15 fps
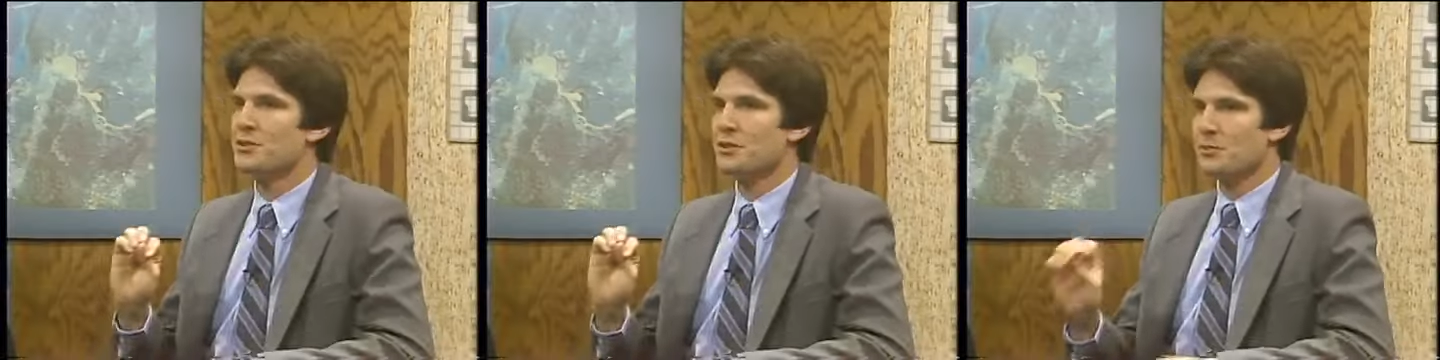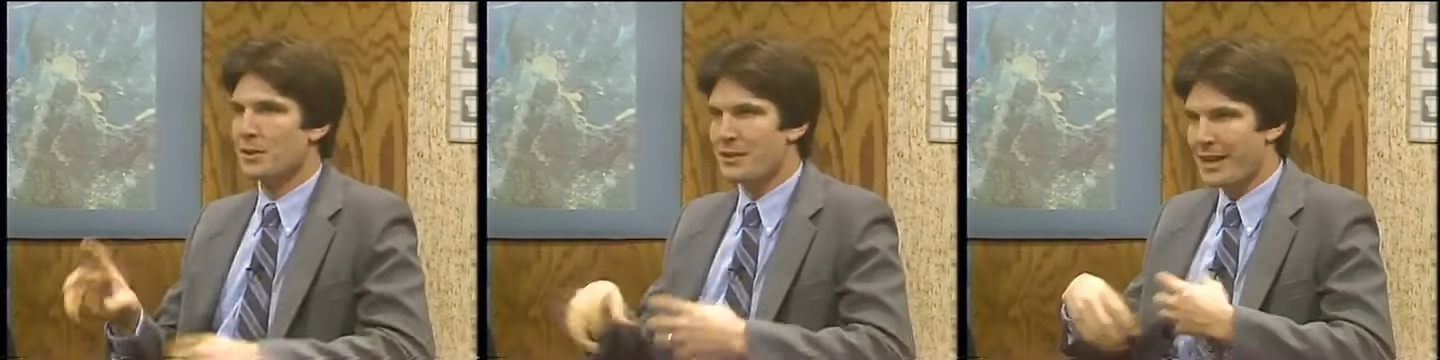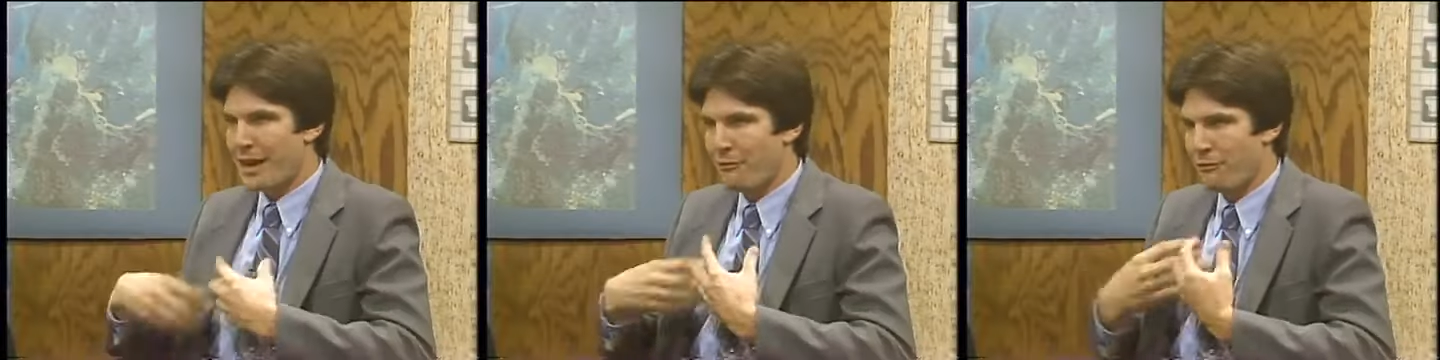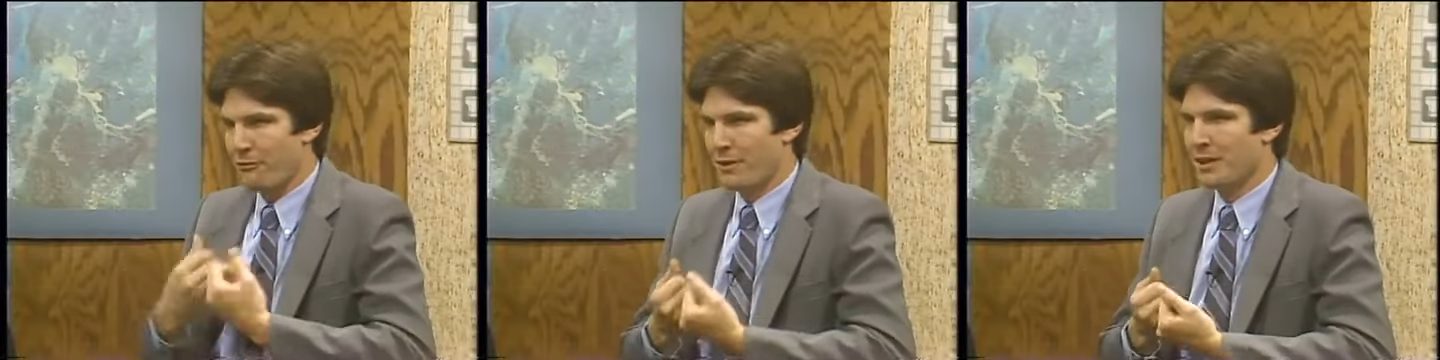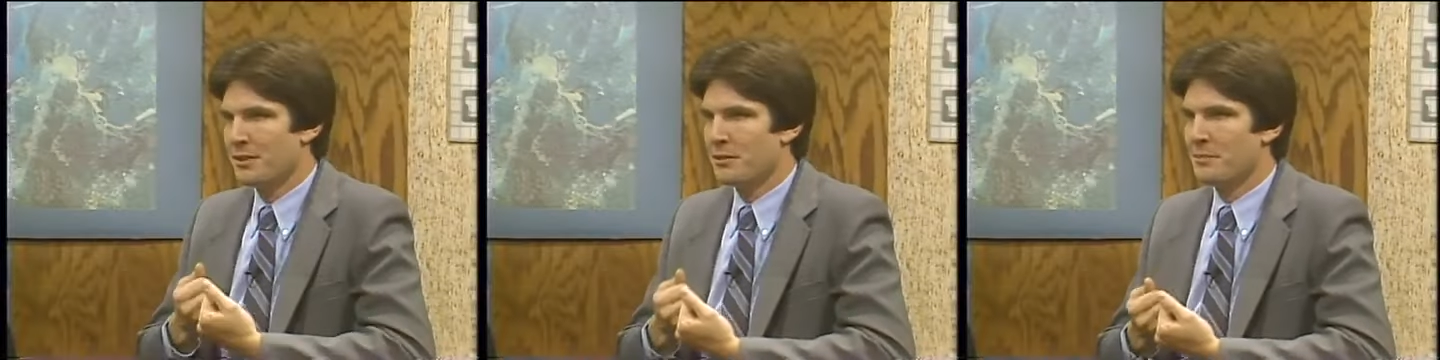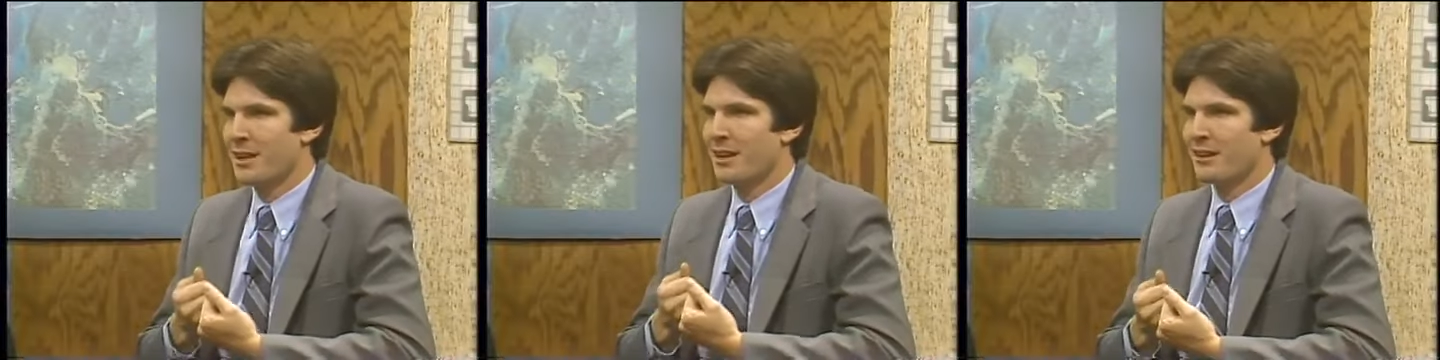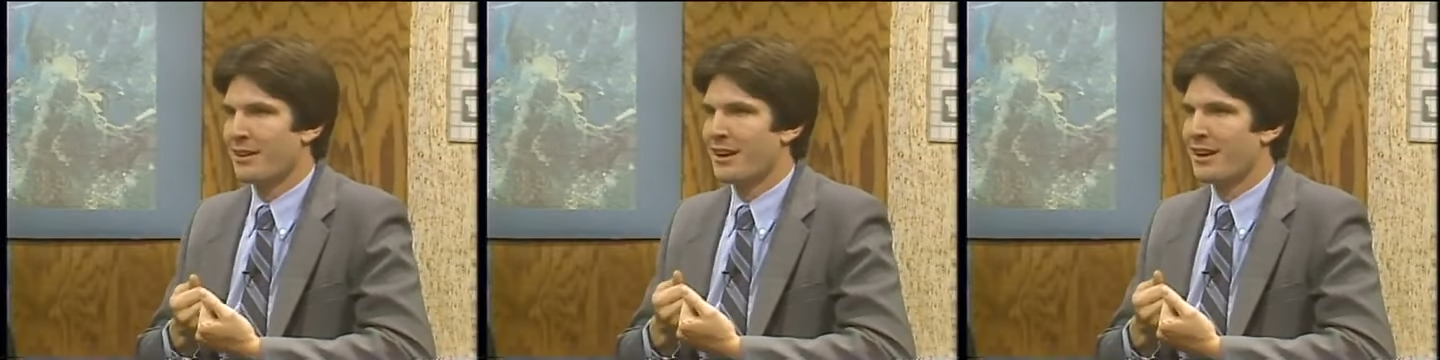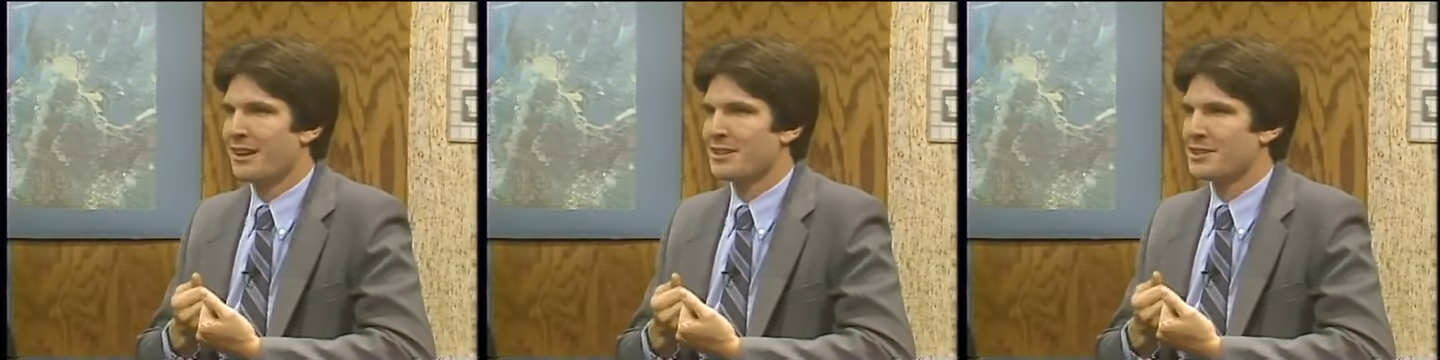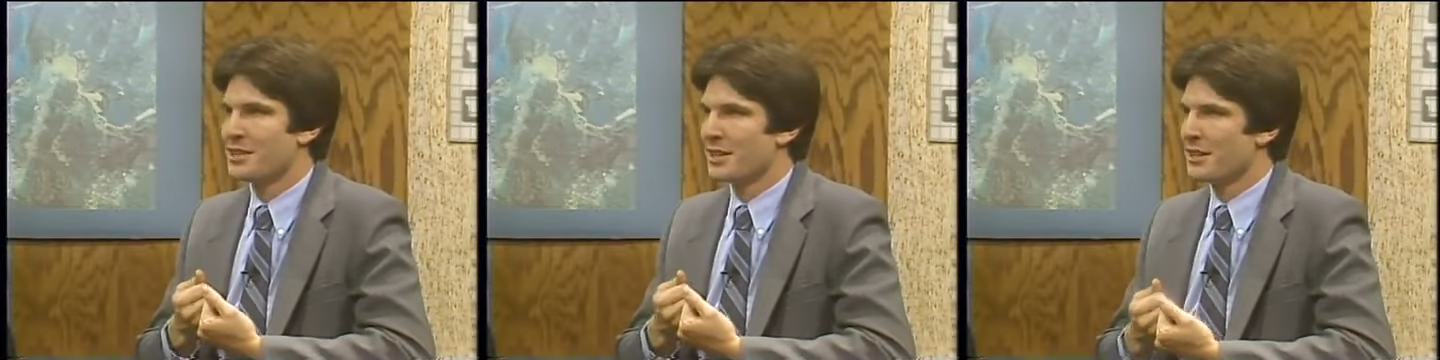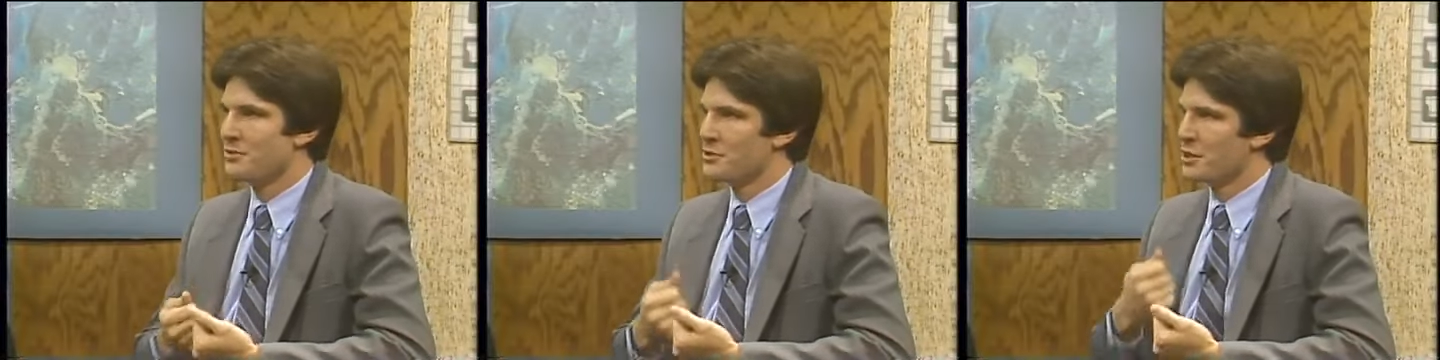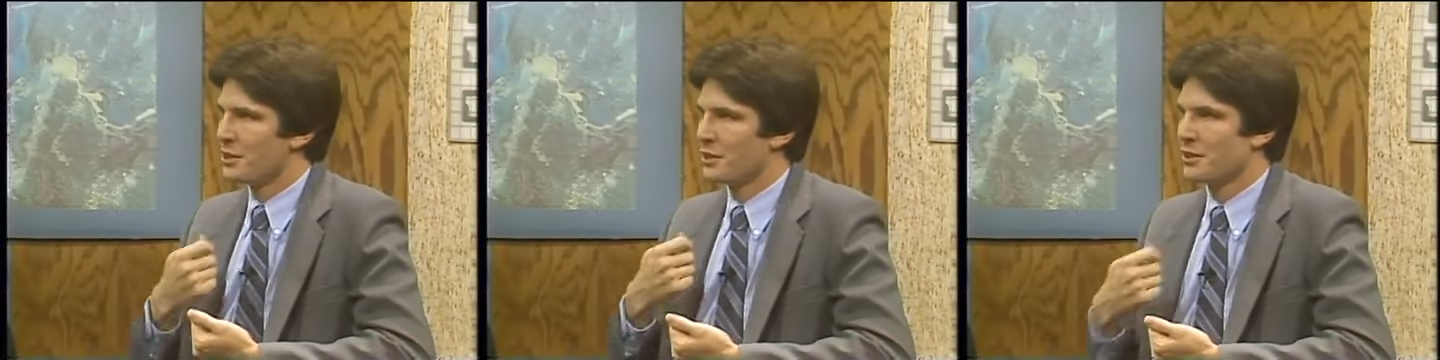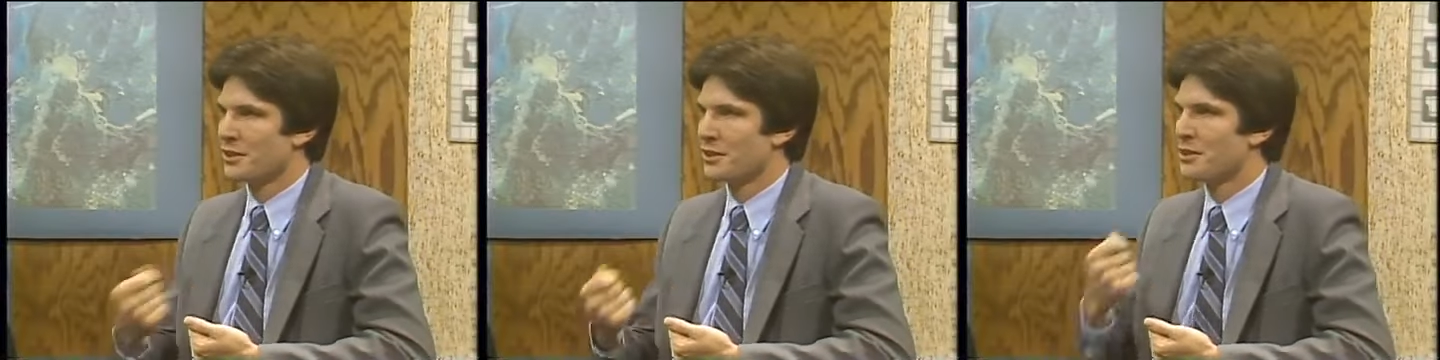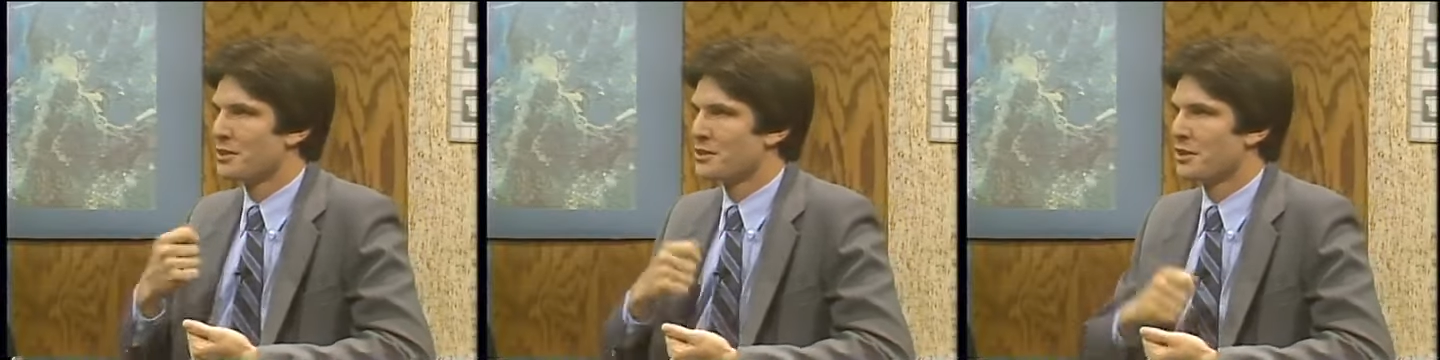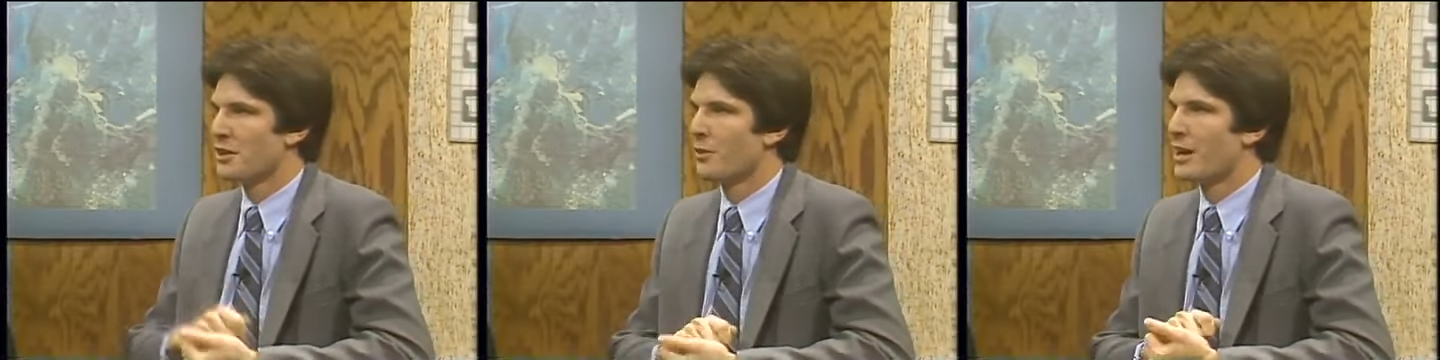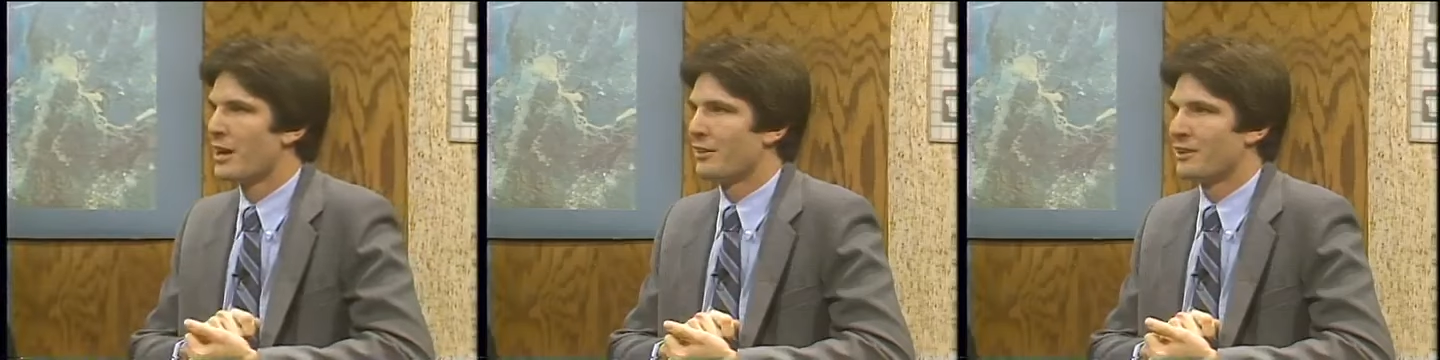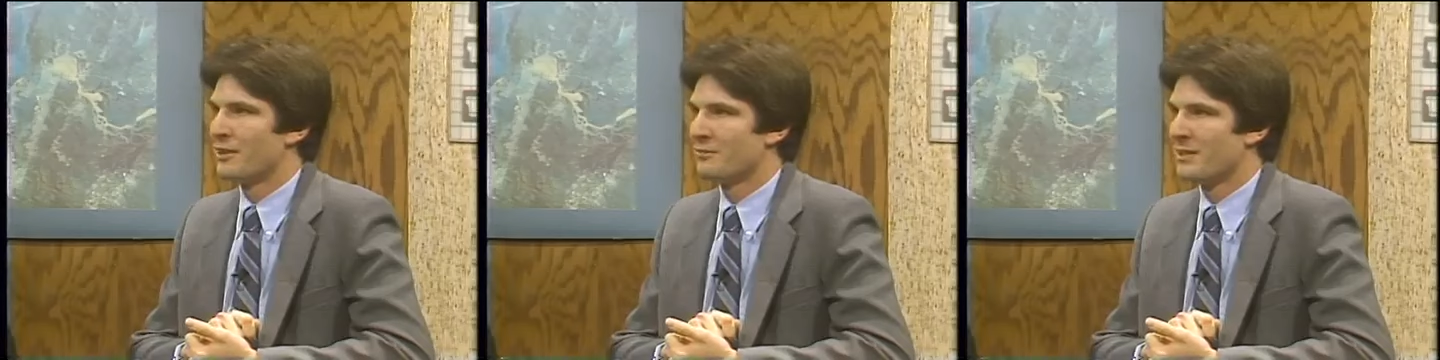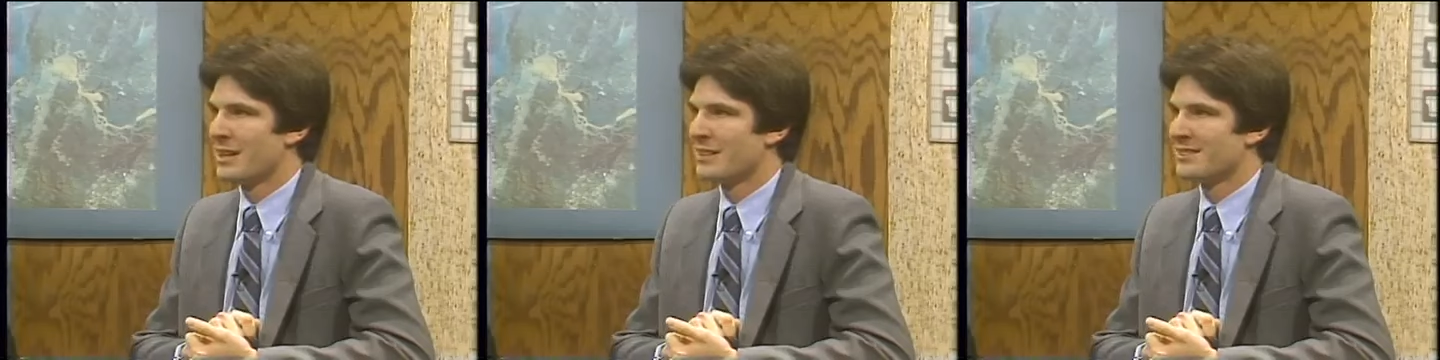you with that fundamental knowledge that gives you the courage to go out and invest.